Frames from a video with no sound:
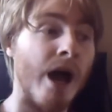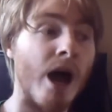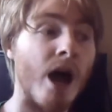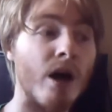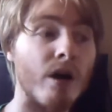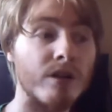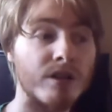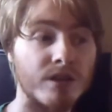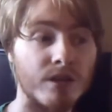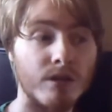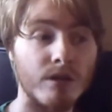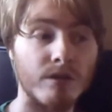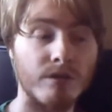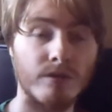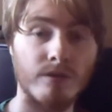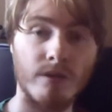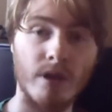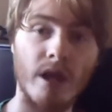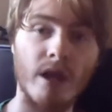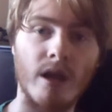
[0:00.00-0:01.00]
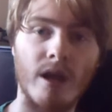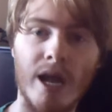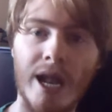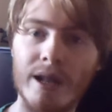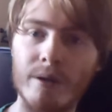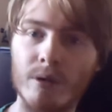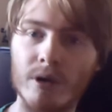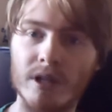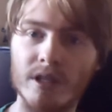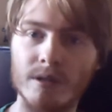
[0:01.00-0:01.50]
oh, so if
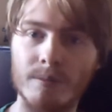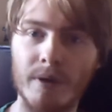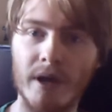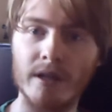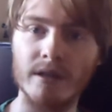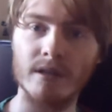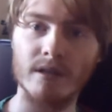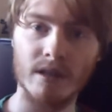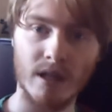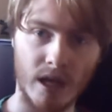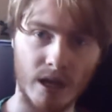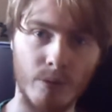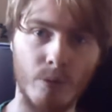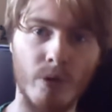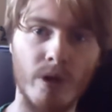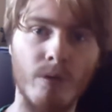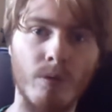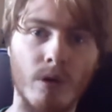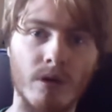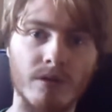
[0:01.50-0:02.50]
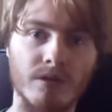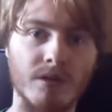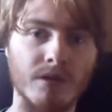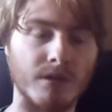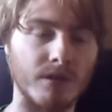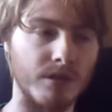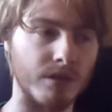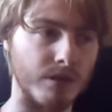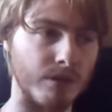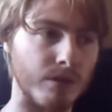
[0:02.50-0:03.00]
anyone independent like we wanted
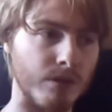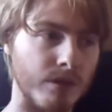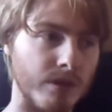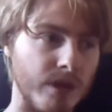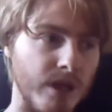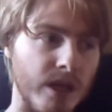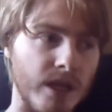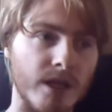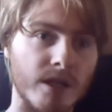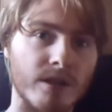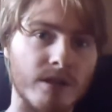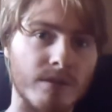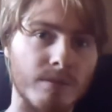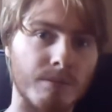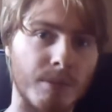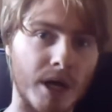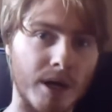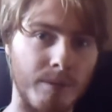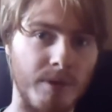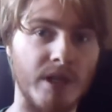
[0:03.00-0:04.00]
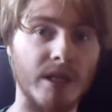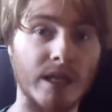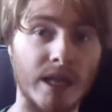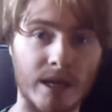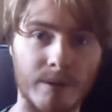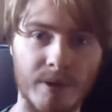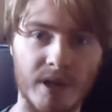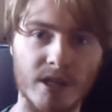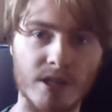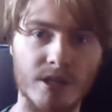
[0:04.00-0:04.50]
to, needed bipedal
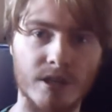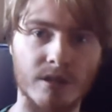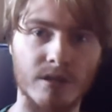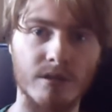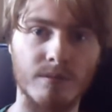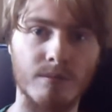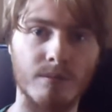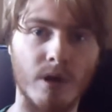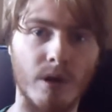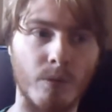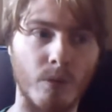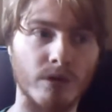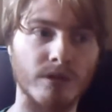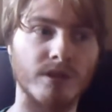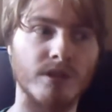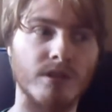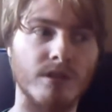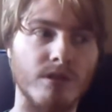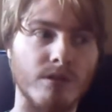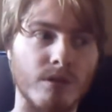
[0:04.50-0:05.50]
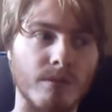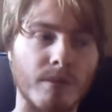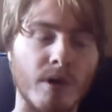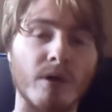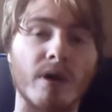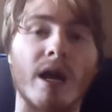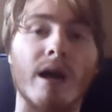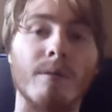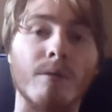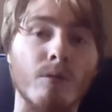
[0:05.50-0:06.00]
animation and wanted to do it
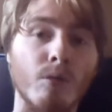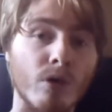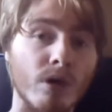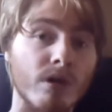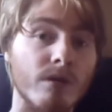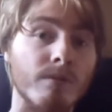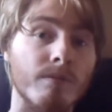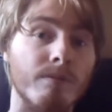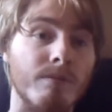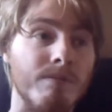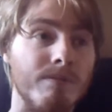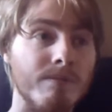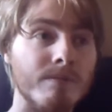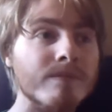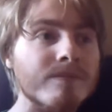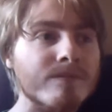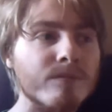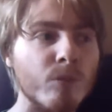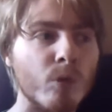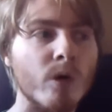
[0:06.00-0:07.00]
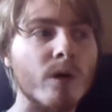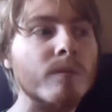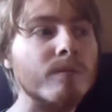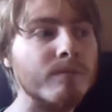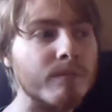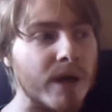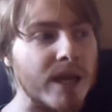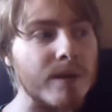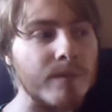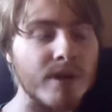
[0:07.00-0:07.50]
mocap and weren't, weren't
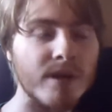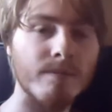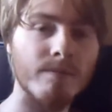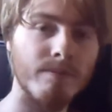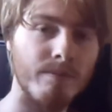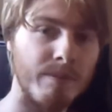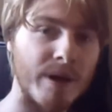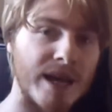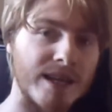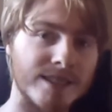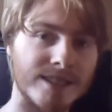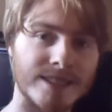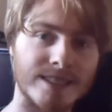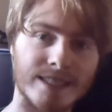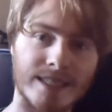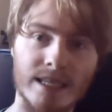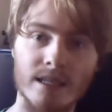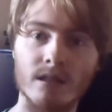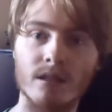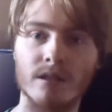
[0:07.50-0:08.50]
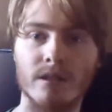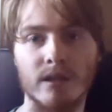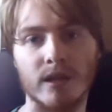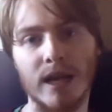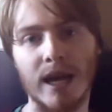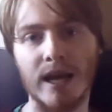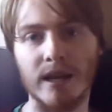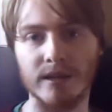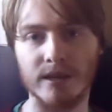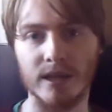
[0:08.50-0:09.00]
maybe best skilled at
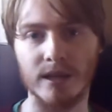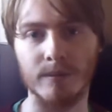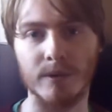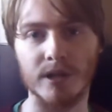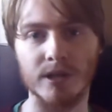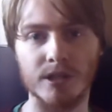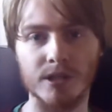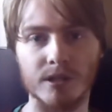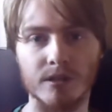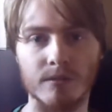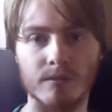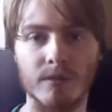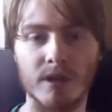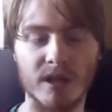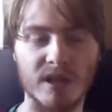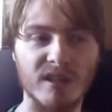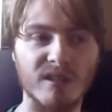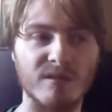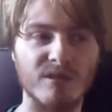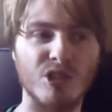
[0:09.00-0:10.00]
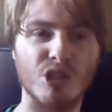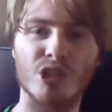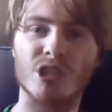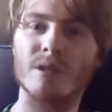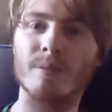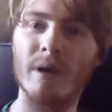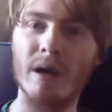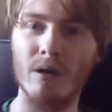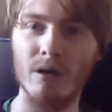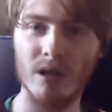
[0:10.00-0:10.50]
hand animation, they could just
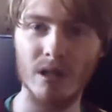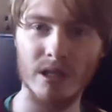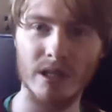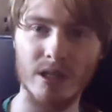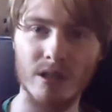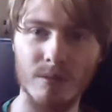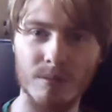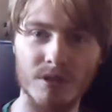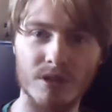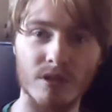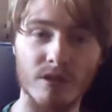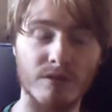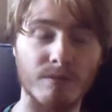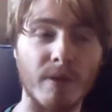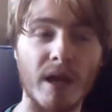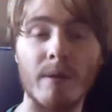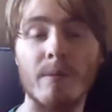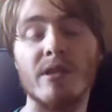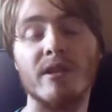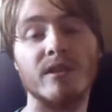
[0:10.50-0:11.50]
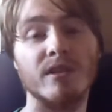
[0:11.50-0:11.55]
about clean up stuff. Maybe